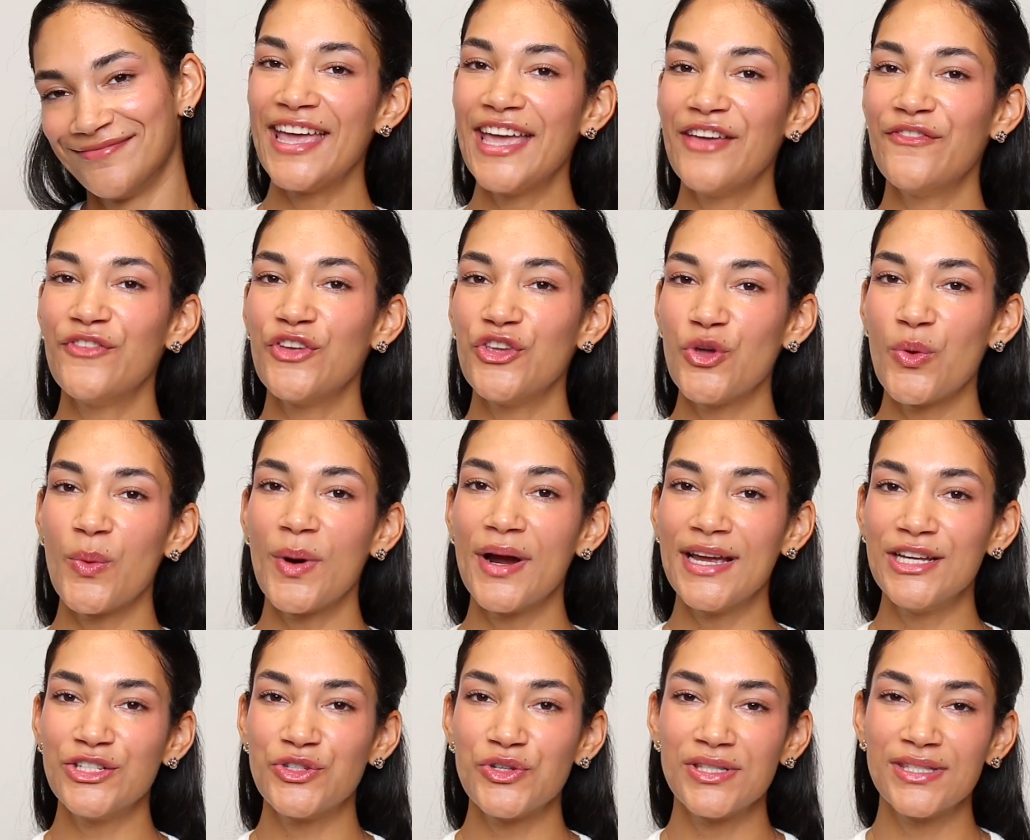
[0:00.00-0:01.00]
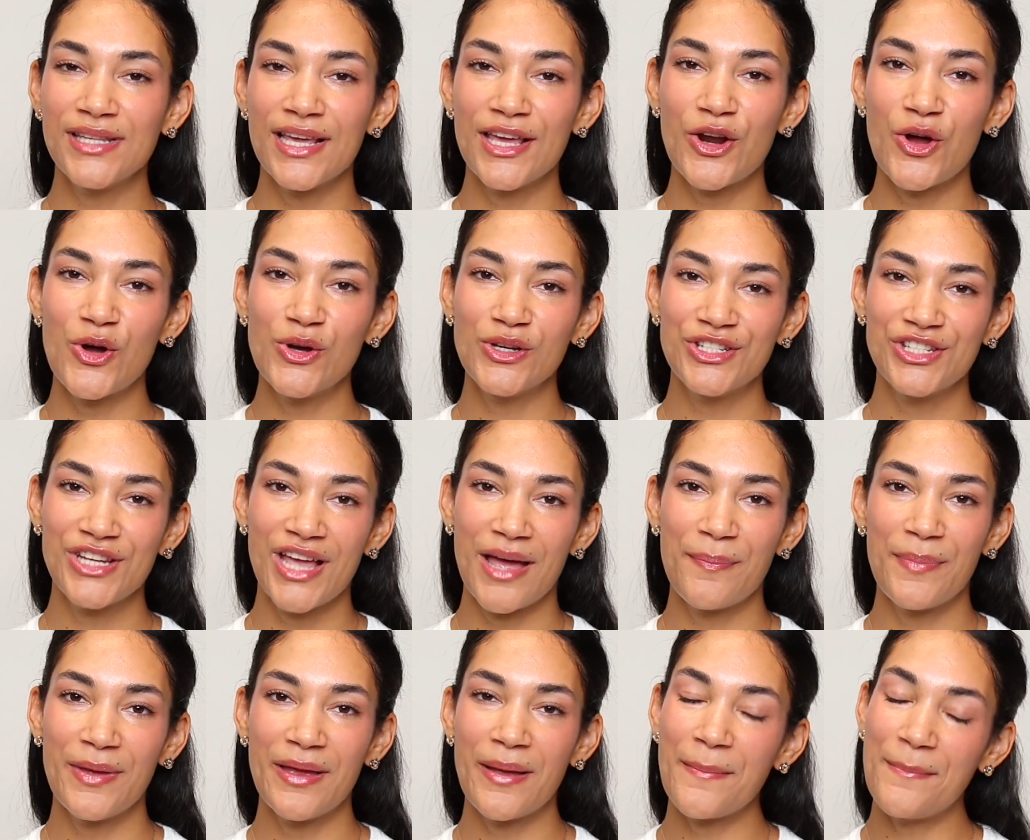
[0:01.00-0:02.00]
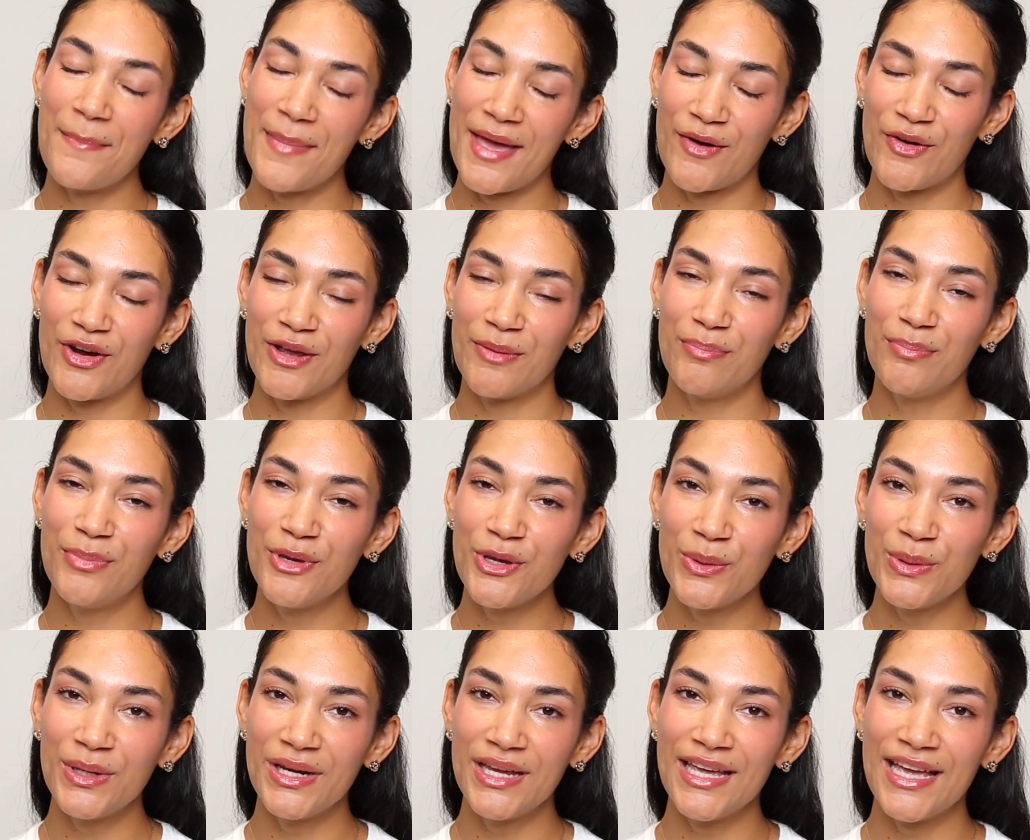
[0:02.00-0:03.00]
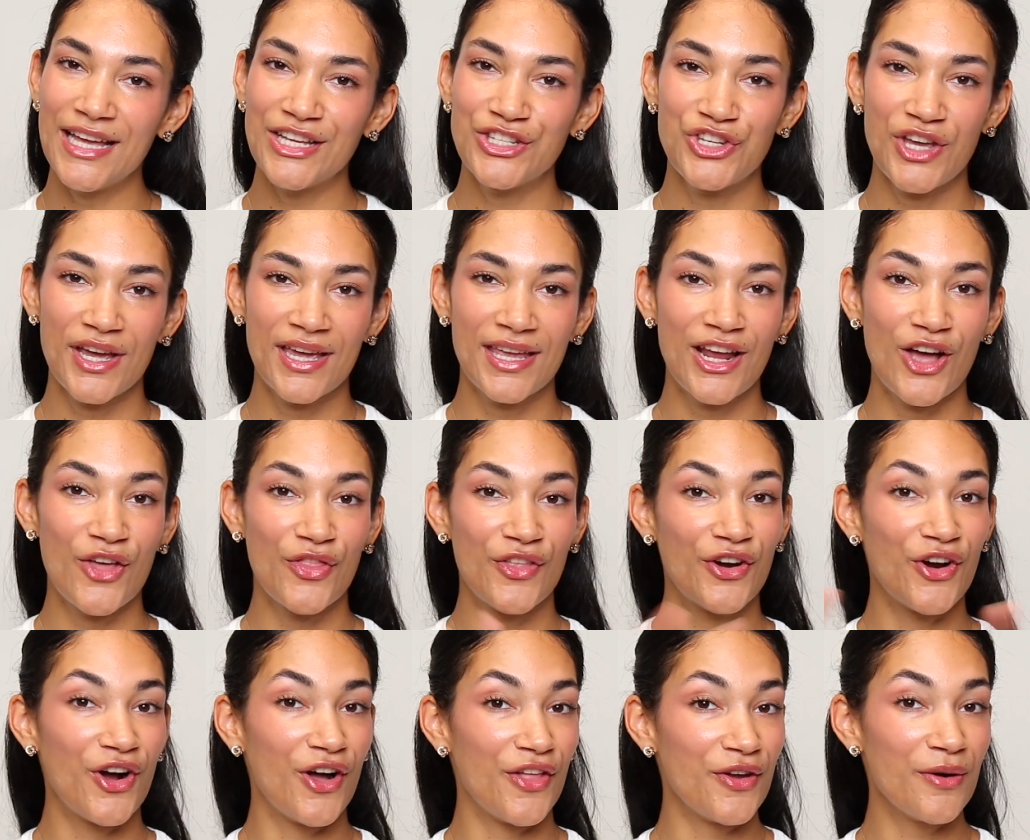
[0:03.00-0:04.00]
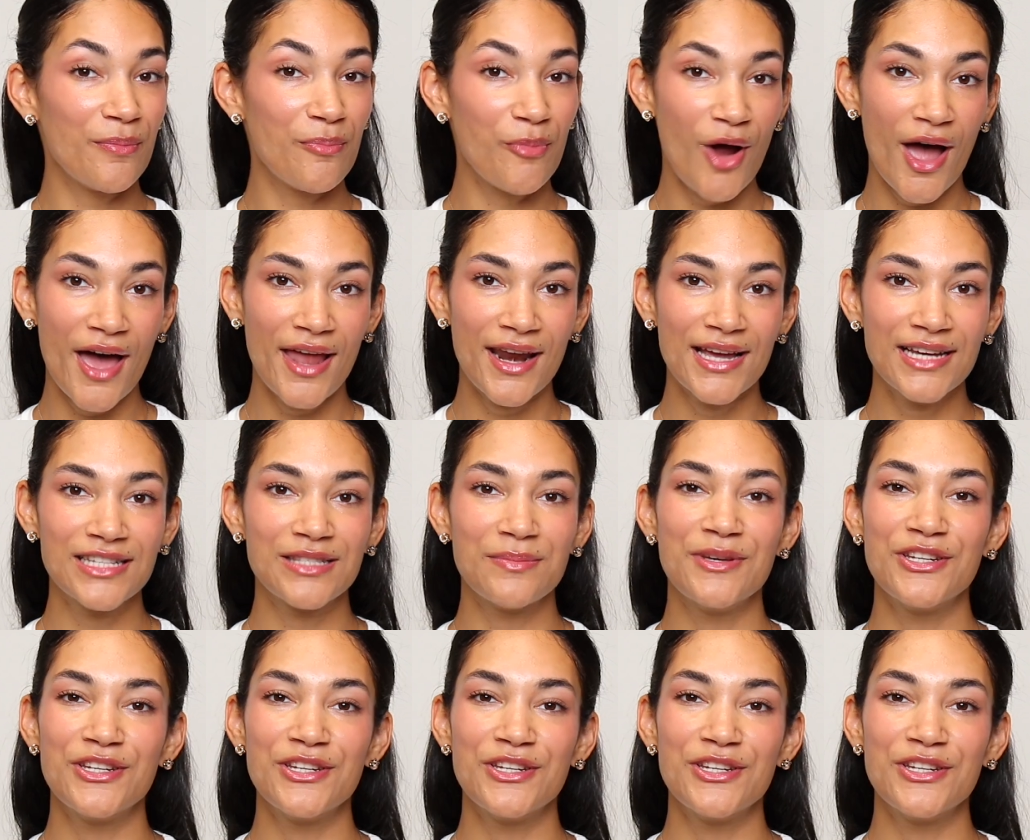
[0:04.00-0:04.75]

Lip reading: If you are interested on shopping Merit Beauty and checking out their other products,